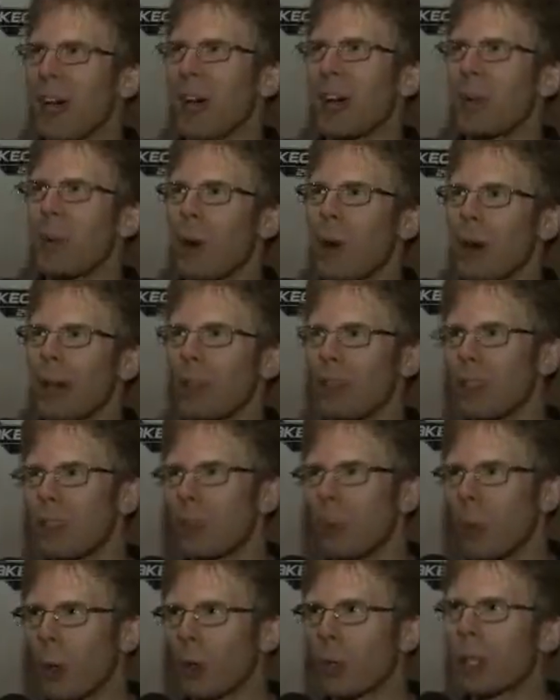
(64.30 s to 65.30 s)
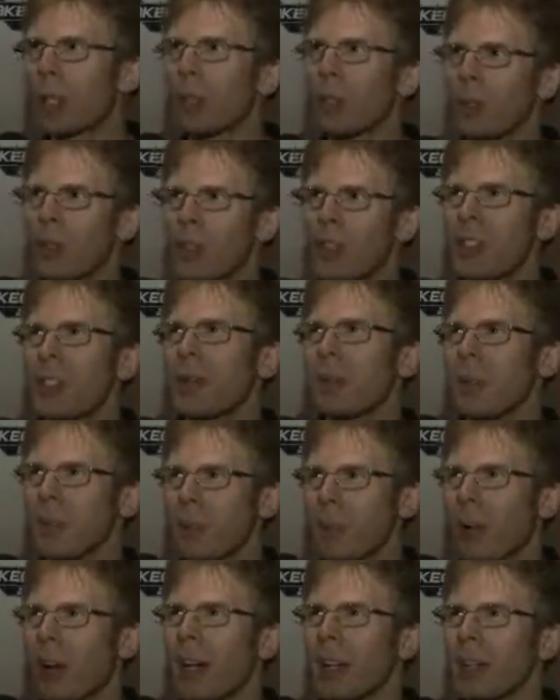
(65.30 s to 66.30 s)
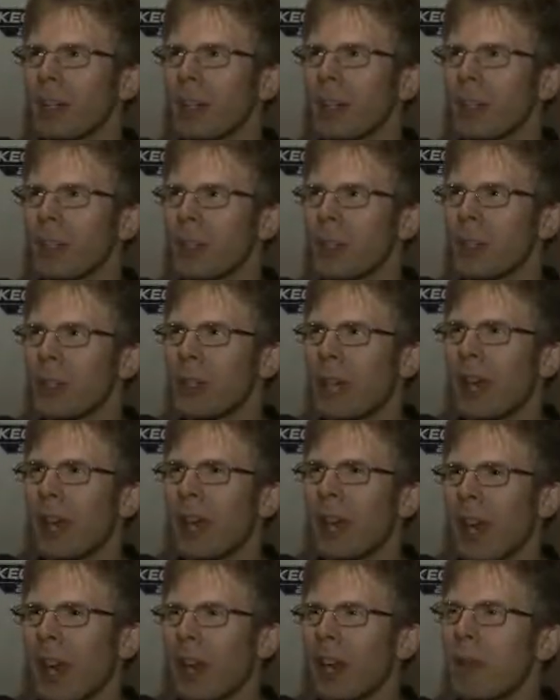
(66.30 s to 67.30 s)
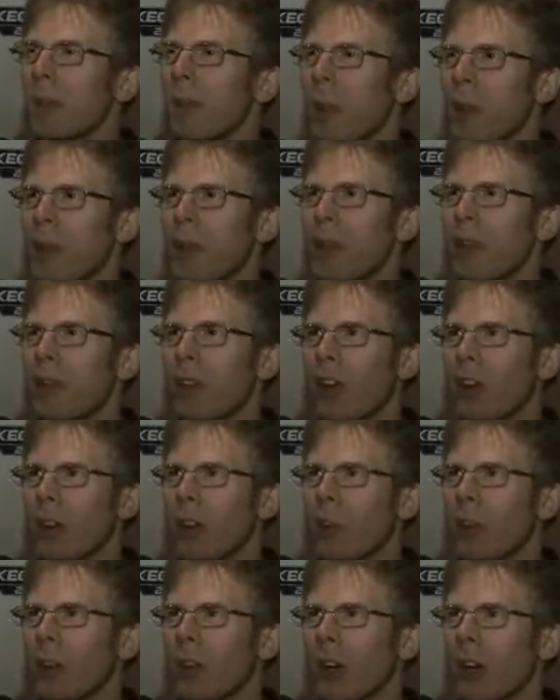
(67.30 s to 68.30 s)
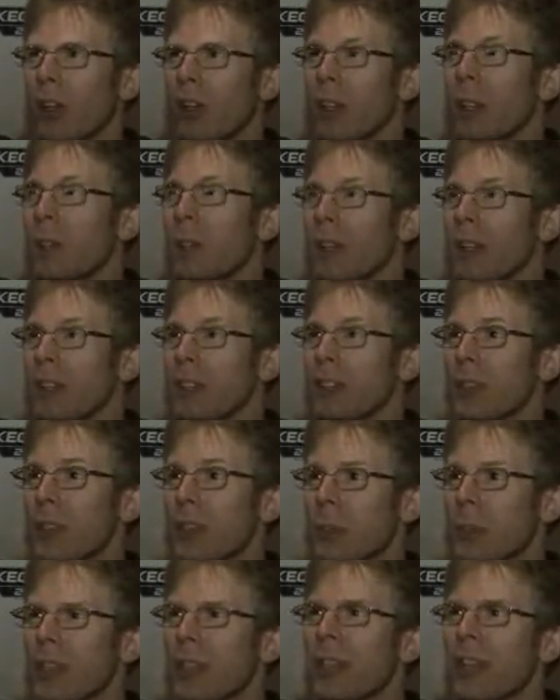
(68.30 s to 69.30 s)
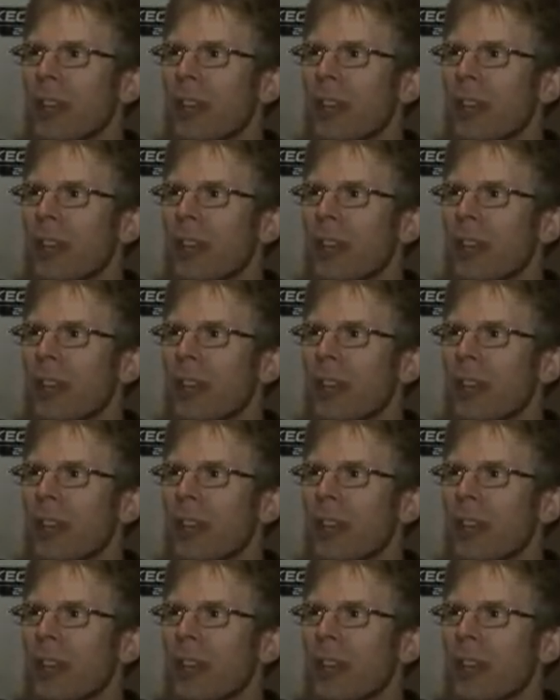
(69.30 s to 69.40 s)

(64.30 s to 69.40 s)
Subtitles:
Jaguar and these quirky little separate processors, and modern development on the PS3.